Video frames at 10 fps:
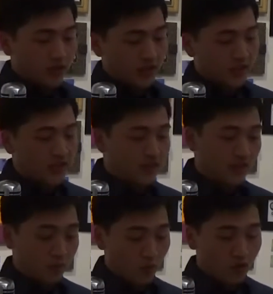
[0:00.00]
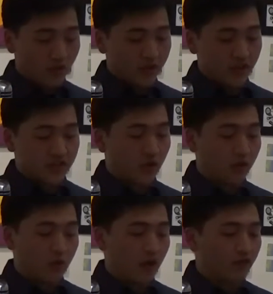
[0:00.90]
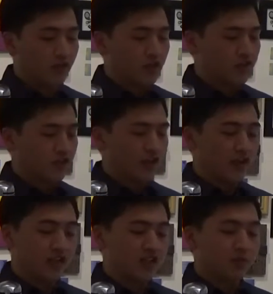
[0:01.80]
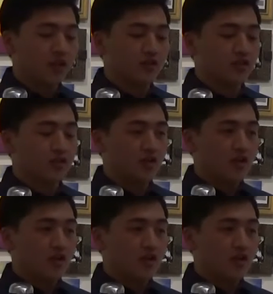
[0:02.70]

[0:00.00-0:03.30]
in word is only revolutionary in speech.